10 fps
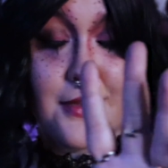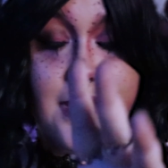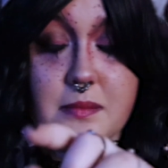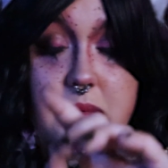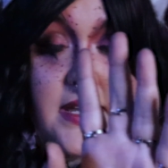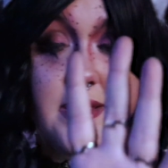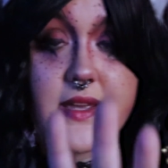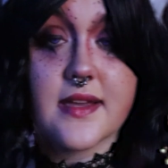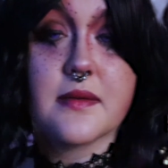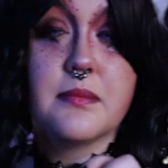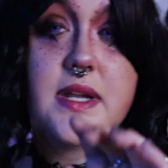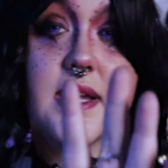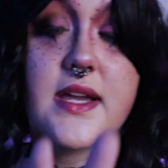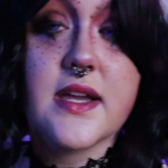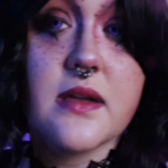Okay, blink,
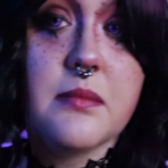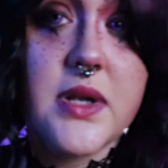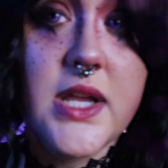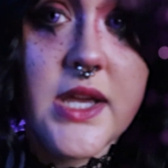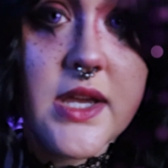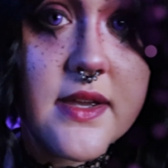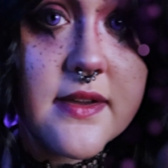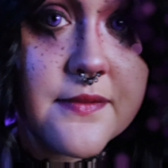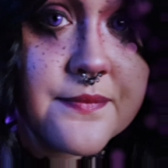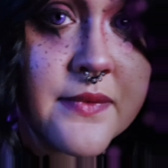blink, blink.